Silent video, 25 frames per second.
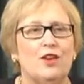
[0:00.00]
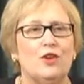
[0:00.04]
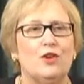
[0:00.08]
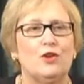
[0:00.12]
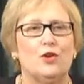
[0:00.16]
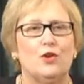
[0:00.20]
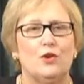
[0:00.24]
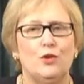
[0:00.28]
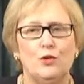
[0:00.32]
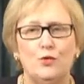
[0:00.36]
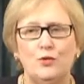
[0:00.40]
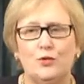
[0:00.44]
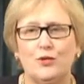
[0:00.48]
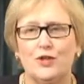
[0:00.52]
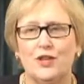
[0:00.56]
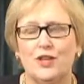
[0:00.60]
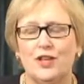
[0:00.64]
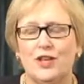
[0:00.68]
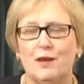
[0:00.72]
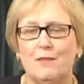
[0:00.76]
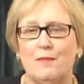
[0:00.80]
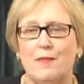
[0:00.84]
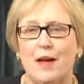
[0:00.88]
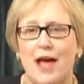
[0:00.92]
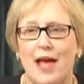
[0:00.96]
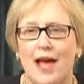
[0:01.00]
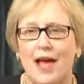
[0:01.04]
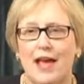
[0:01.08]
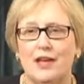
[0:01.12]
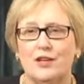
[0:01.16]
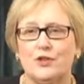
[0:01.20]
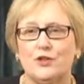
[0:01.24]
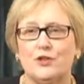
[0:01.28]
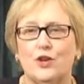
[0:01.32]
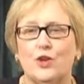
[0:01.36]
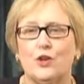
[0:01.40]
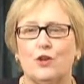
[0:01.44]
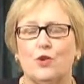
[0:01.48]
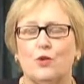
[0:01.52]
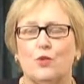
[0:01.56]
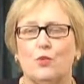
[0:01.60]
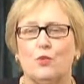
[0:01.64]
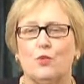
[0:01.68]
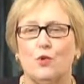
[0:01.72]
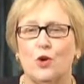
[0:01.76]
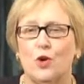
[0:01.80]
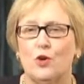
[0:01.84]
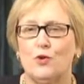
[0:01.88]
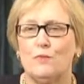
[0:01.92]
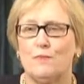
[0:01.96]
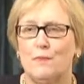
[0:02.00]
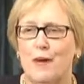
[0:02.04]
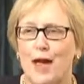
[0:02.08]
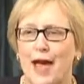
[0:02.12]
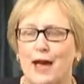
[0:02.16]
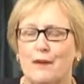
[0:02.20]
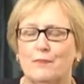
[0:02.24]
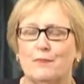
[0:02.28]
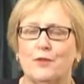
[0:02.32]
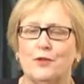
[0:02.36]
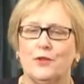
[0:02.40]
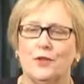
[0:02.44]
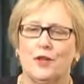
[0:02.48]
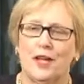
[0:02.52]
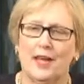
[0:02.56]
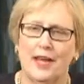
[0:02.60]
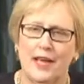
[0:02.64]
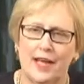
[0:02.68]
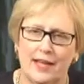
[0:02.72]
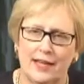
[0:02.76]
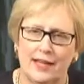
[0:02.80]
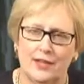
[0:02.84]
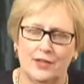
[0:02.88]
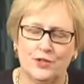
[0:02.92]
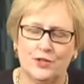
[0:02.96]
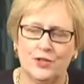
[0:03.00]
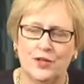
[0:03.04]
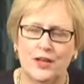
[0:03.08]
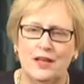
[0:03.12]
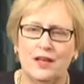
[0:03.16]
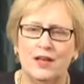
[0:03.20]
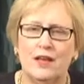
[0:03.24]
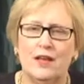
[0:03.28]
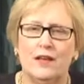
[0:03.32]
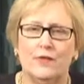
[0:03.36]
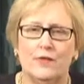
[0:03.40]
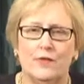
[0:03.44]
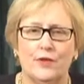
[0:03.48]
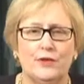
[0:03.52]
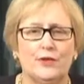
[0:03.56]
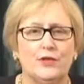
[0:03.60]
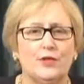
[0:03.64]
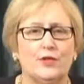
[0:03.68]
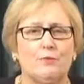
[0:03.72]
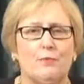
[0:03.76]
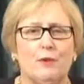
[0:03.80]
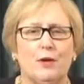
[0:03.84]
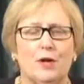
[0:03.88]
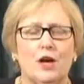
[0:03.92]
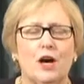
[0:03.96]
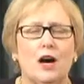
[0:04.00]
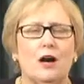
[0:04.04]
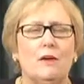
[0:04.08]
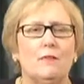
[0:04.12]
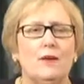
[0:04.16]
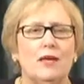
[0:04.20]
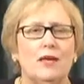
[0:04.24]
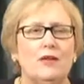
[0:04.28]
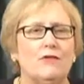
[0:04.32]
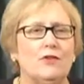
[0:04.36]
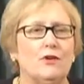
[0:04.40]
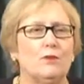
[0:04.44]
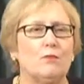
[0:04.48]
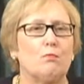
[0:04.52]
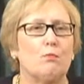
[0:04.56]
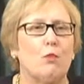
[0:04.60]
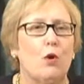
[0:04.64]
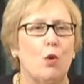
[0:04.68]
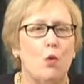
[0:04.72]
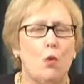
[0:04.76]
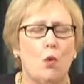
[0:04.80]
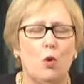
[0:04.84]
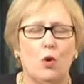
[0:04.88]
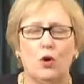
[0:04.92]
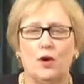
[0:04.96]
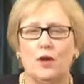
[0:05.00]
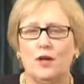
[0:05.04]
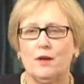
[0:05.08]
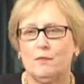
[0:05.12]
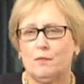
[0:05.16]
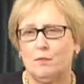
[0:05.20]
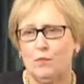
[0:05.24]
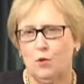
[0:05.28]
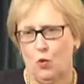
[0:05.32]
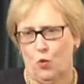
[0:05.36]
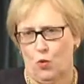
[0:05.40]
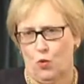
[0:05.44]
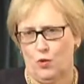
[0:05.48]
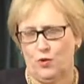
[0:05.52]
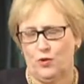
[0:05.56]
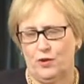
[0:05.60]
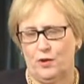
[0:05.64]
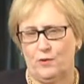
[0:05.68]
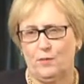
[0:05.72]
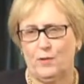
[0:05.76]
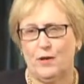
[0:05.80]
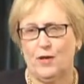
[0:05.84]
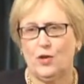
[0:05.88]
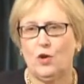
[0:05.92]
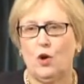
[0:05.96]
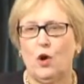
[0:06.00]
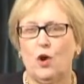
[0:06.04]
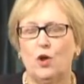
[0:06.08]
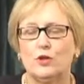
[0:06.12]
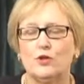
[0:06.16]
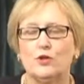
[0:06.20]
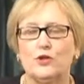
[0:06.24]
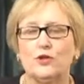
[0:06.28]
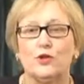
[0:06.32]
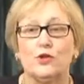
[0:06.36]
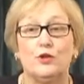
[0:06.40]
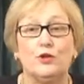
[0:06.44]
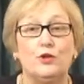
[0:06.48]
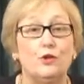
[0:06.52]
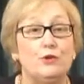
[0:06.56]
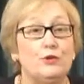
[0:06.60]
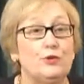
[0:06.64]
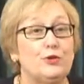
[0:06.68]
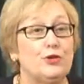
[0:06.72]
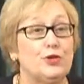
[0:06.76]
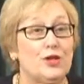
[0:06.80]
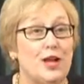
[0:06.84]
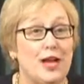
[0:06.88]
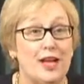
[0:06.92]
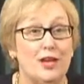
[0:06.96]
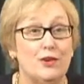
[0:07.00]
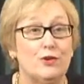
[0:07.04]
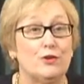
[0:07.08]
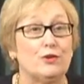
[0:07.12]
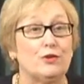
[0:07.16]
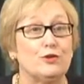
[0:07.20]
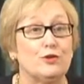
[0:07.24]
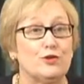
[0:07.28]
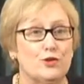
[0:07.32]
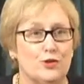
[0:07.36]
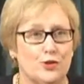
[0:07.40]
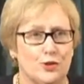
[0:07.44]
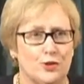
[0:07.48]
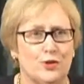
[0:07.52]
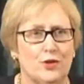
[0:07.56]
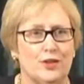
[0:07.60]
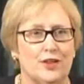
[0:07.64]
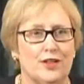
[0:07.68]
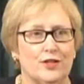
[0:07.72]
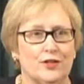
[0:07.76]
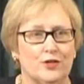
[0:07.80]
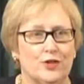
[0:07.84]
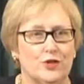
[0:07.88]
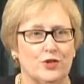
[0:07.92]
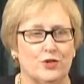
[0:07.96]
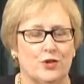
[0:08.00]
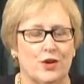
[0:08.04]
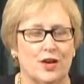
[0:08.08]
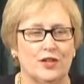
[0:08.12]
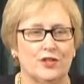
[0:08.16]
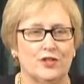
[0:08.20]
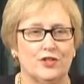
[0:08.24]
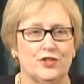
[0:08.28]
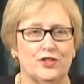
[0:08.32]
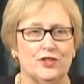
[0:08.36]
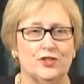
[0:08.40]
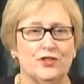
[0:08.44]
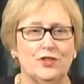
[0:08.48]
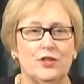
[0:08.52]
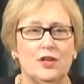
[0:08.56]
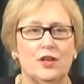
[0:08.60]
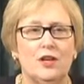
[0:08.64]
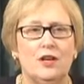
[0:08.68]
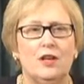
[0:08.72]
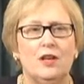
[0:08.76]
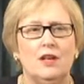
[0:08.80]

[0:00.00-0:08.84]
use them as your roadmap to the case. This has become even more important because the new standard jury instructions